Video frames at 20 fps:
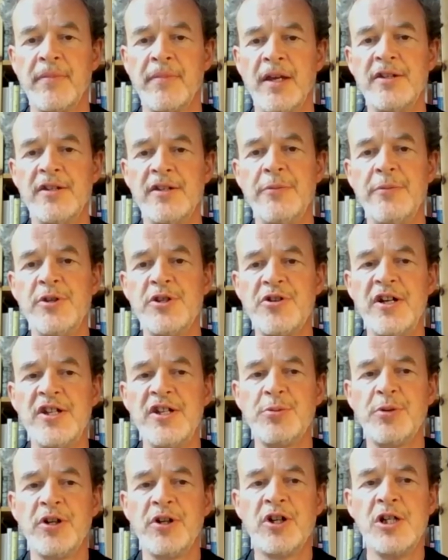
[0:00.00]
It
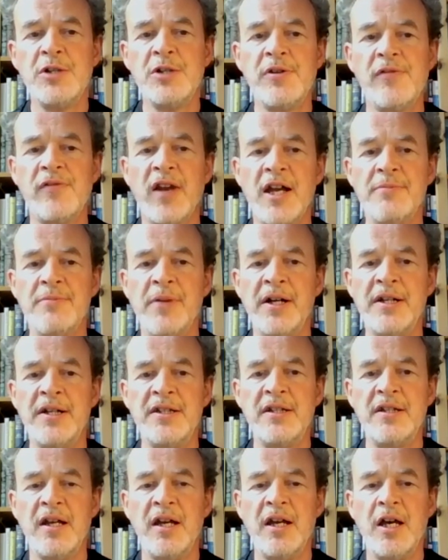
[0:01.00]
demonstrates what a group of
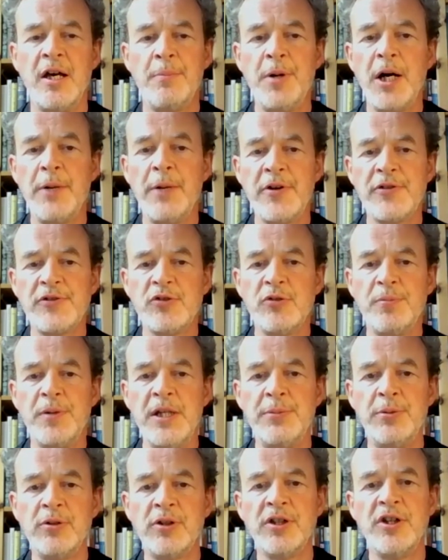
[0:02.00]
like-minded, purposeful
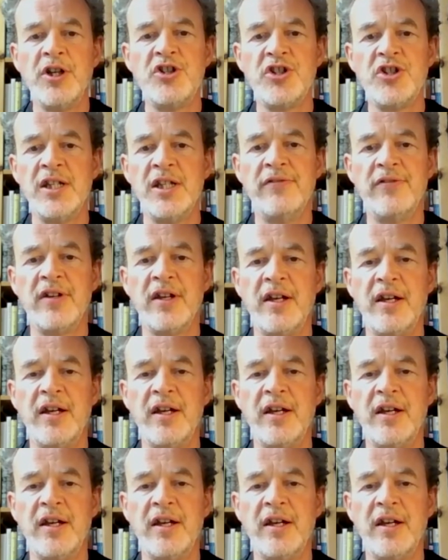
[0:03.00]
people can achieve,